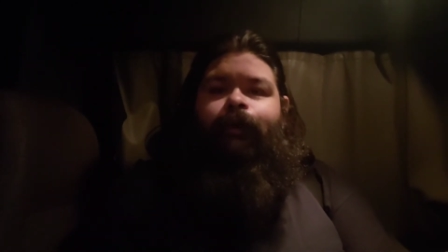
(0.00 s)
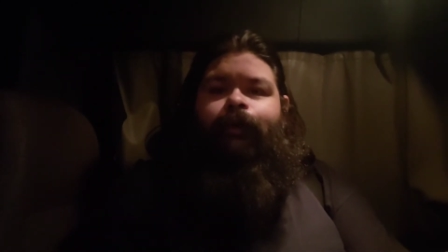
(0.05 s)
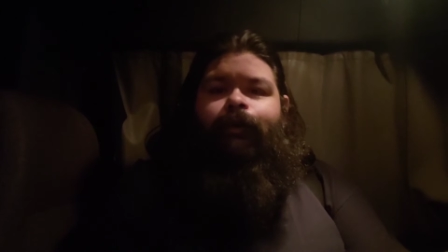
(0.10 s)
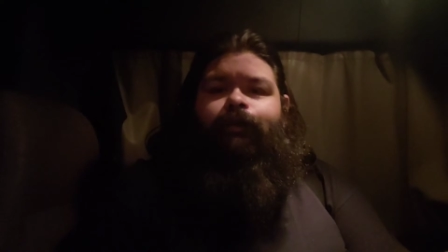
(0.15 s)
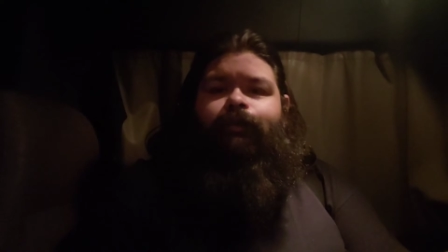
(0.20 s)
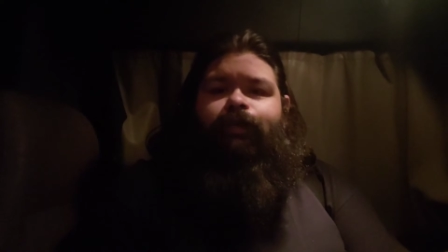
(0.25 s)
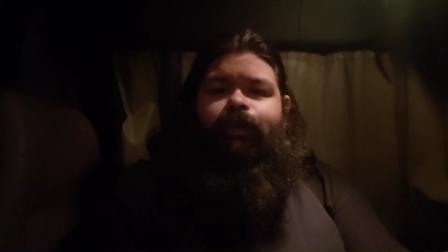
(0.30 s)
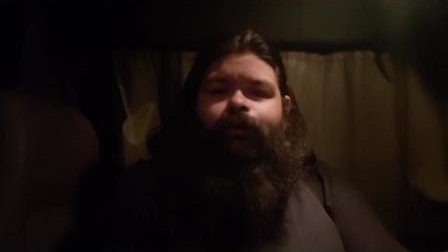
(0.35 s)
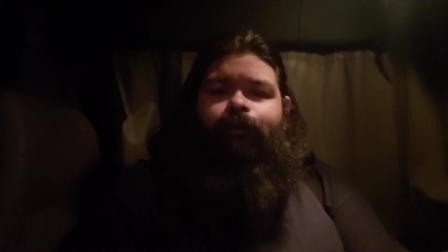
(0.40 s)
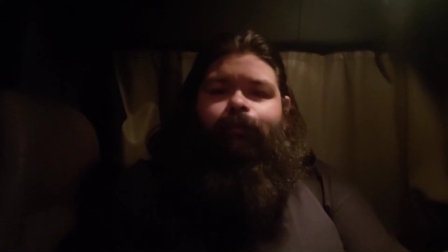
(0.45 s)

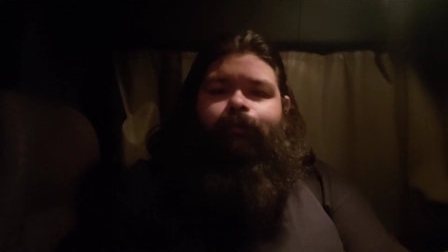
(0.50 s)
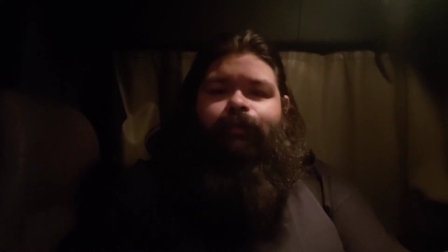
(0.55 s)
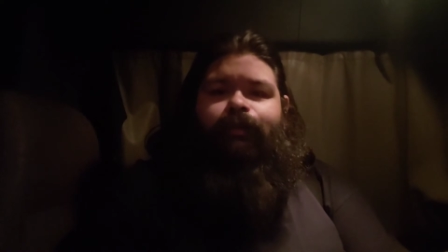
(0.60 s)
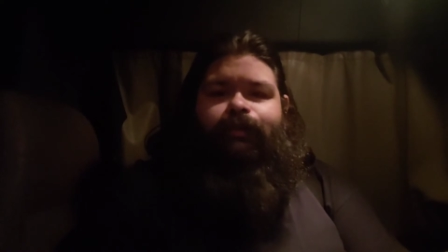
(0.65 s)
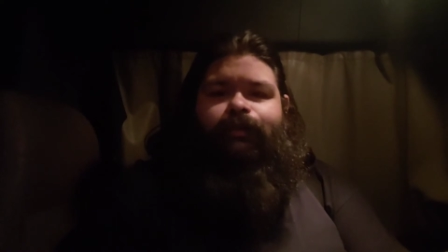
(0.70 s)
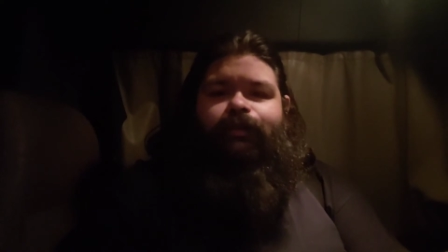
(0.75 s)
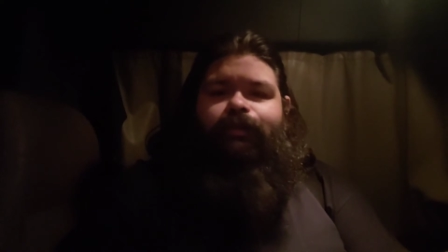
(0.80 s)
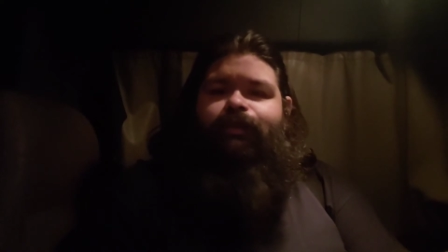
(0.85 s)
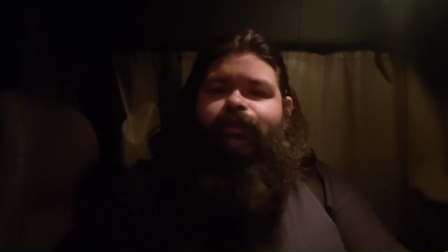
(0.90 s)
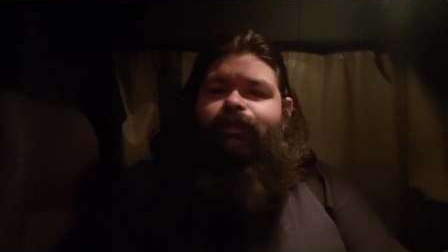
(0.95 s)
So
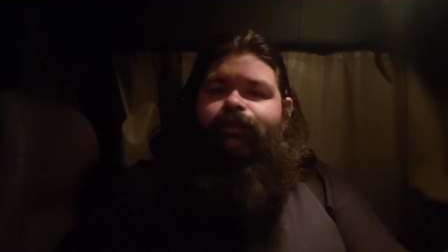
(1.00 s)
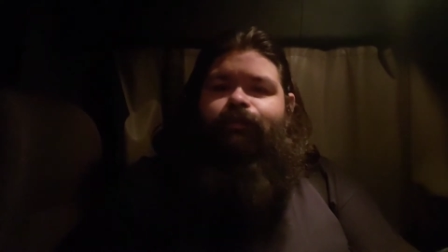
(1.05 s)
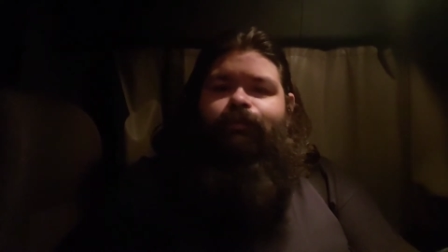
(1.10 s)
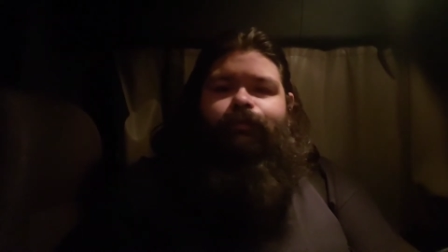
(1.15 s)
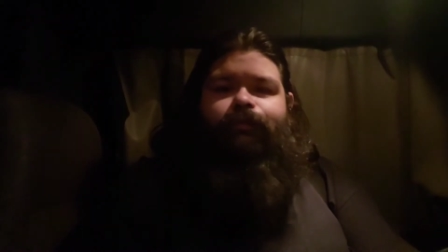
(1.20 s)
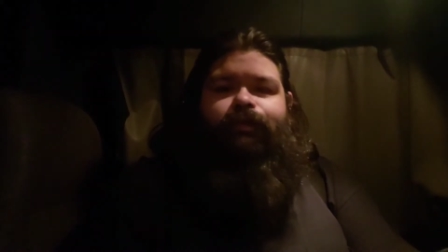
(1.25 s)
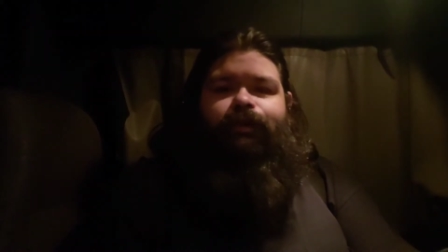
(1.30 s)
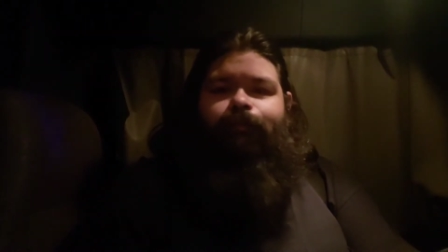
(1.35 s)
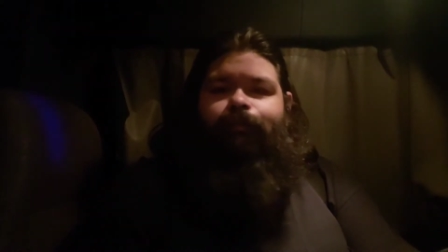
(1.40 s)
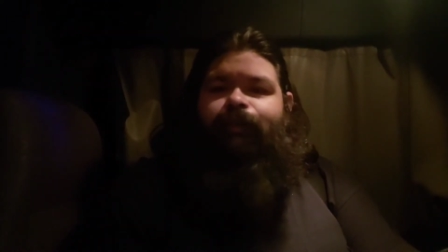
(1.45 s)
this is
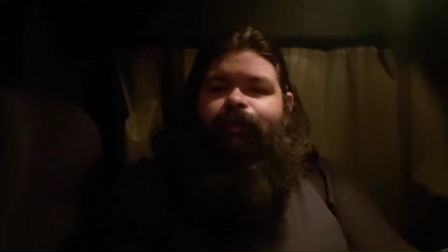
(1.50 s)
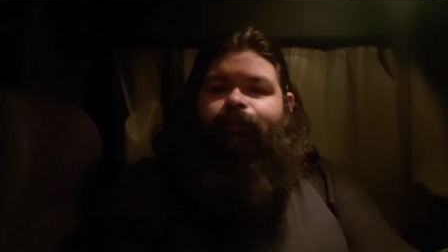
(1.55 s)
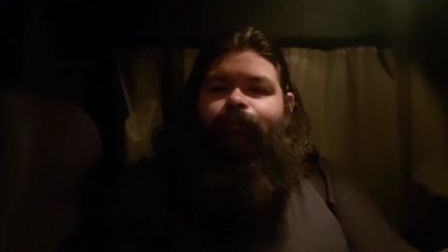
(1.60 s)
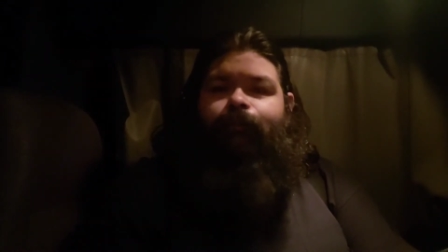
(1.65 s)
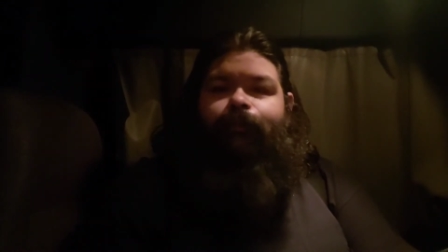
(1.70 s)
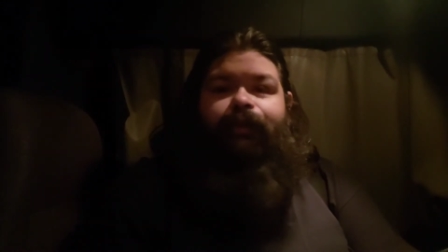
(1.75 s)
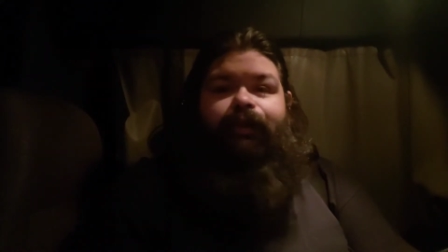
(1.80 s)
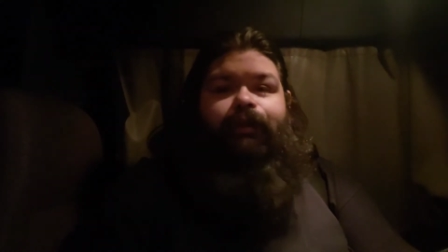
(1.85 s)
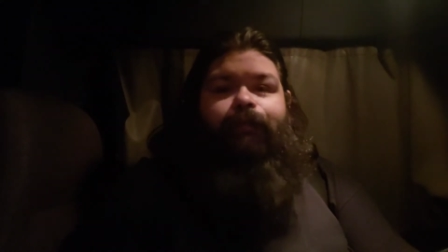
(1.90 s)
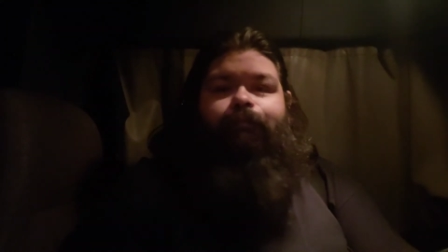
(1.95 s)
just something
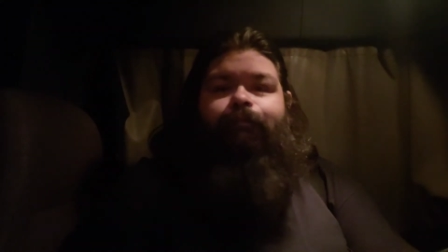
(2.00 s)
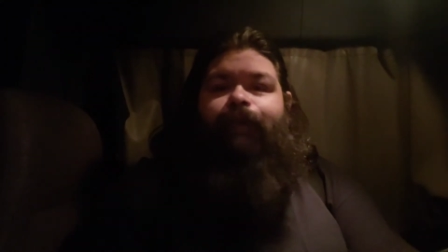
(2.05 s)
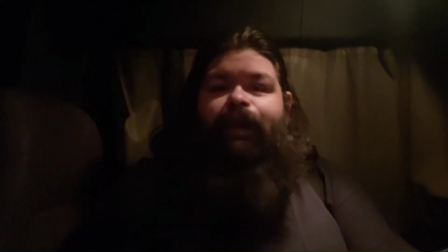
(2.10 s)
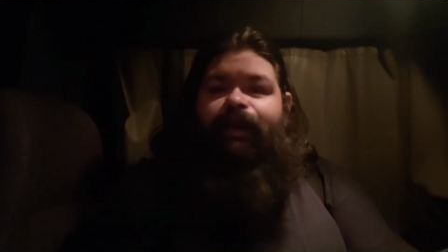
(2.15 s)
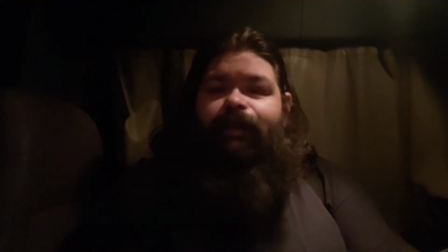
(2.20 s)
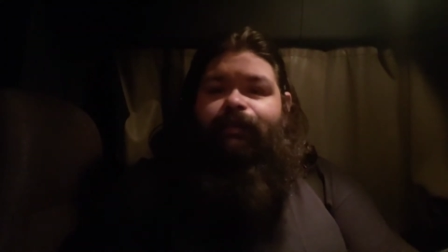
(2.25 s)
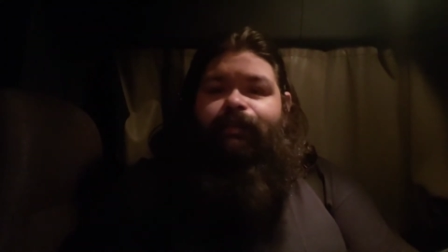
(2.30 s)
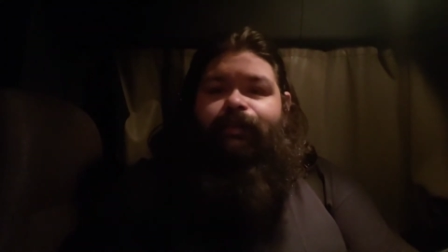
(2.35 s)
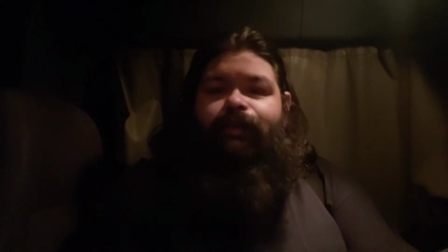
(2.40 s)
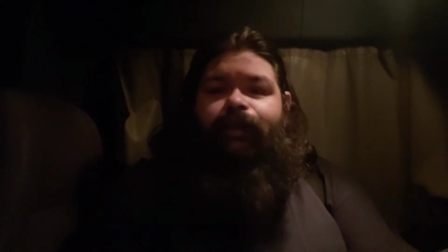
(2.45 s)
really
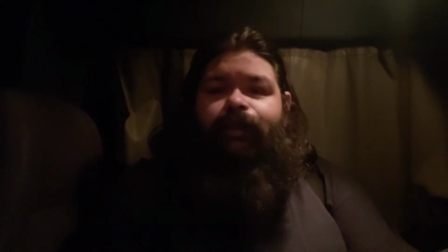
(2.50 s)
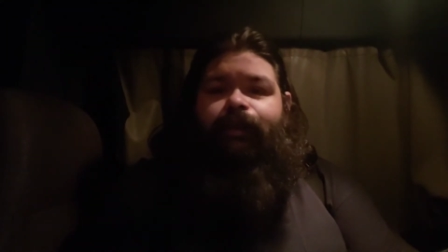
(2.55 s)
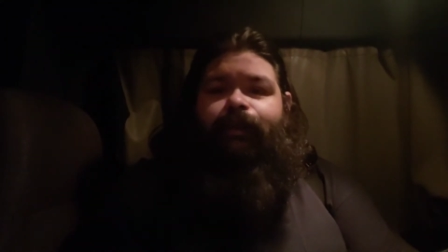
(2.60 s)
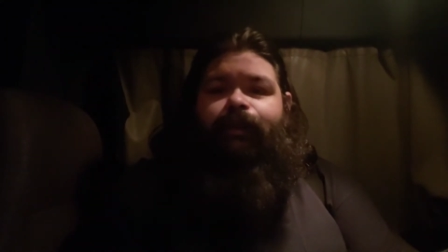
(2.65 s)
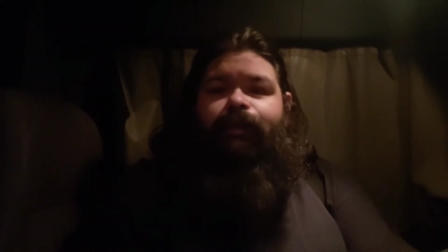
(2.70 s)
basic.